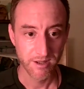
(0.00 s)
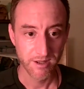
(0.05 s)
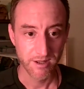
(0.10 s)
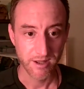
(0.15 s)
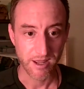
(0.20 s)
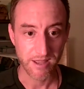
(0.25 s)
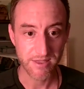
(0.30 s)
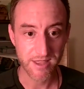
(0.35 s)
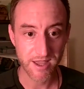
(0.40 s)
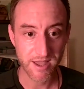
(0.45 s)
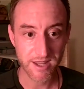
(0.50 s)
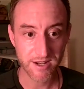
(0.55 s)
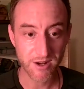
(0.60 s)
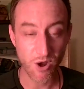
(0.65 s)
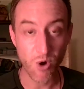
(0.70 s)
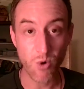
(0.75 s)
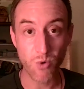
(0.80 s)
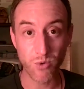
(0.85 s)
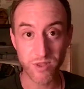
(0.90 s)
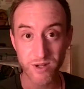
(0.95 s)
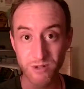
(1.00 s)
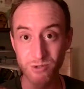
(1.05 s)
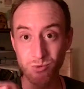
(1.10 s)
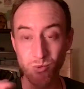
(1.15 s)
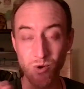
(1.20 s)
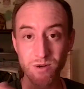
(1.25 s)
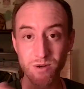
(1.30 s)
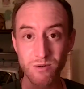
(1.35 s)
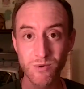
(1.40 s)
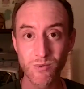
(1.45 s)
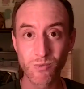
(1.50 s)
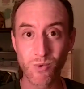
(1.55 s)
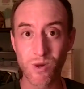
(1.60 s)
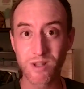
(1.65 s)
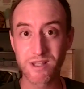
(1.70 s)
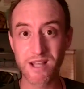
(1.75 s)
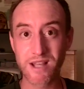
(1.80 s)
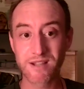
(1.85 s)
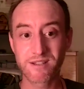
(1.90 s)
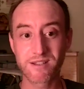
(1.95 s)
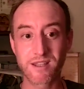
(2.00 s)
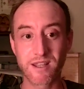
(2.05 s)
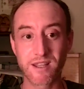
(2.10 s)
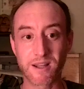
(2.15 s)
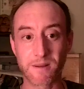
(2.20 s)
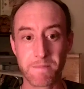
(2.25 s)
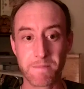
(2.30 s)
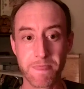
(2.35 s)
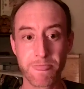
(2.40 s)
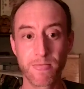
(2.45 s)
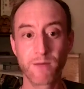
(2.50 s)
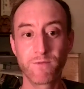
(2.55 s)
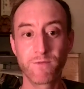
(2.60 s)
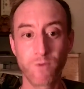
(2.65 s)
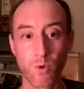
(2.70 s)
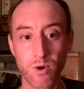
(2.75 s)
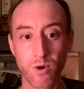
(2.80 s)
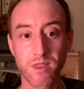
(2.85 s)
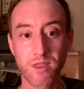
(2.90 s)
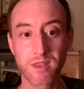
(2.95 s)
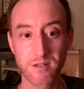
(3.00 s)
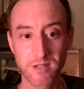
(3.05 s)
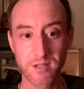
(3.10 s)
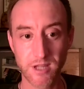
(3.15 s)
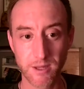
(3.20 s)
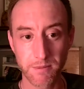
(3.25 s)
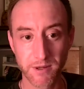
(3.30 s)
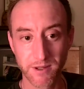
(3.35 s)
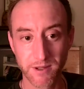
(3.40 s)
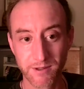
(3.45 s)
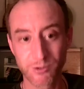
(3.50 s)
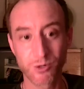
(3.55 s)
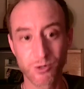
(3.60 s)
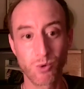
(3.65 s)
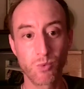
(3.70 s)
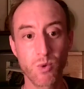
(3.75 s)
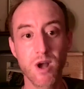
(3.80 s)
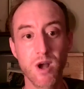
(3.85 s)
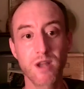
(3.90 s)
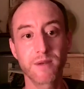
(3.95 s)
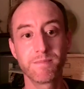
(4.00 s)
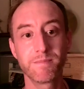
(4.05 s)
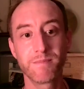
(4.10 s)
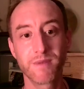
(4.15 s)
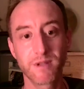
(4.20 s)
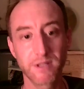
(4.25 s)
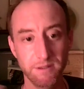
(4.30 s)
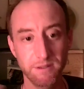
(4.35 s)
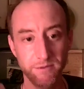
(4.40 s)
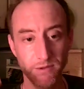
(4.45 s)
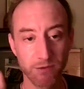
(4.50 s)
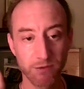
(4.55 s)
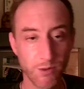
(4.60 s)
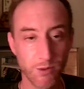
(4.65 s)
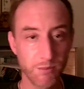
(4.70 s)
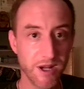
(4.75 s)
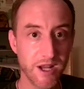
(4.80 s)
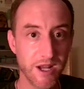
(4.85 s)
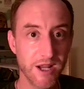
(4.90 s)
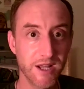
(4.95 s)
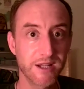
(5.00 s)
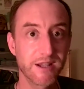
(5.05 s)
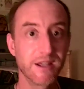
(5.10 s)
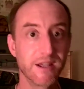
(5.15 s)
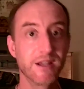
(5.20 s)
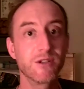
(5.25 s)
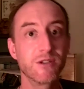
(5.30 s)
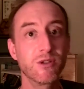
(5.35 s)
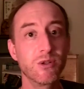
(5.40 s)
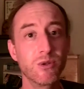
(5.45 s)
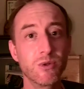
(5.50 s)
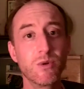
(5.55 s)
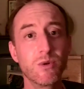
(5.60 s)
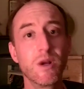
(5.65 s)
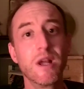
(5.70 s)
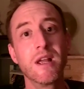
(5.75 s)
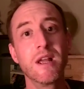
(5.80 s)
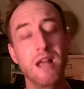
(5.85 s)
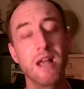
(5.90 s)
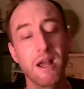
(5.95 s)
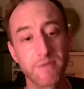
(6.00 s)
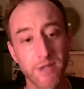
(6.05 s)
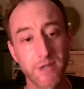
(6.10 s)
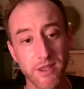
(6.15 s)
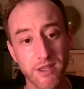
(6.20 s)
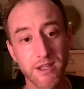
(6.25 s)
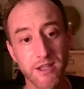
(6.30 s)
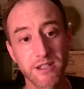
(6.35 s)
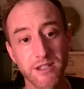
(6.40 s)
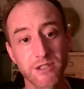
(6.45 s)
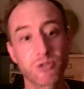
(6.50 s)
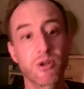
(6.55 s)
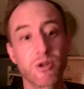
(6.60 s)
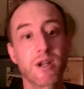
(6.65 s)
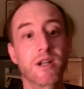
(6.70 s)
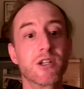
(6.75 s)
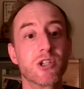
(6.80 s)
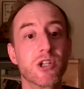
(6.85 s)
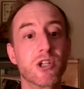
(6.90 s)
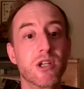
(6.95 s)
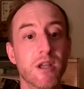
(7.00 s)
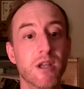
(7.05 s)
And then, there's one last thing. The fourth tip. So 1, leave your phone behind. 2, have a thinking strategy.